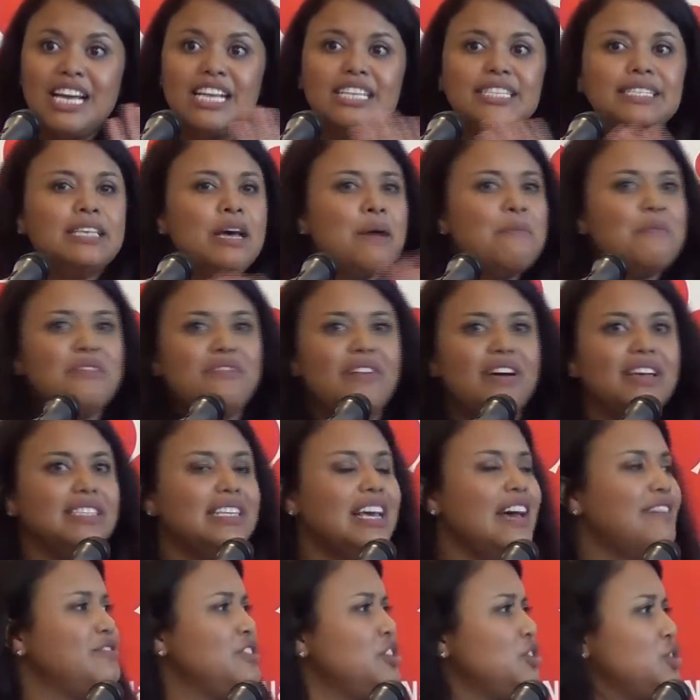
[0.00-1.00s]
Some of us
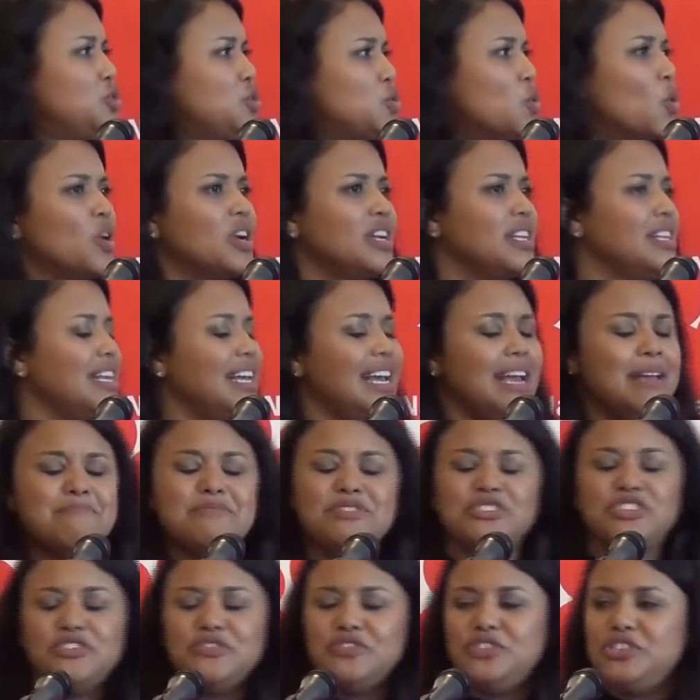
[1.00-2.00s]
have distorted the
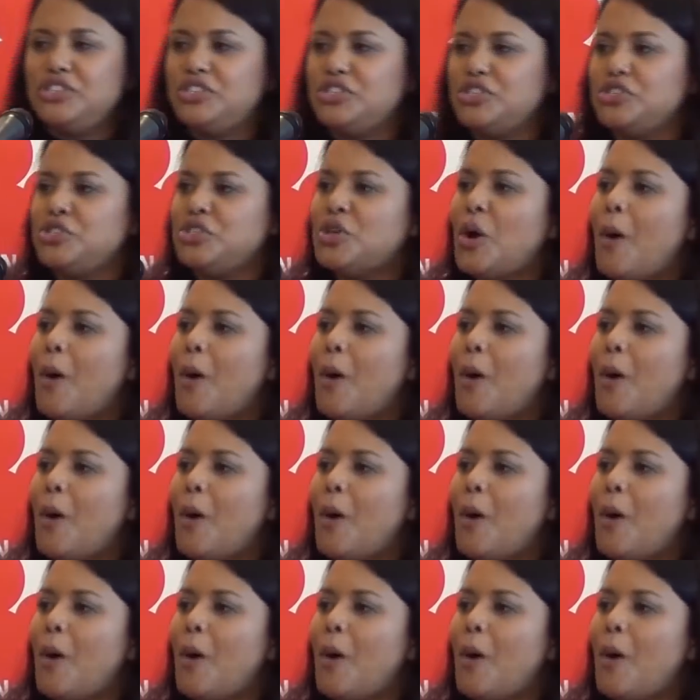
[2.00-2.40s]
image of Jesus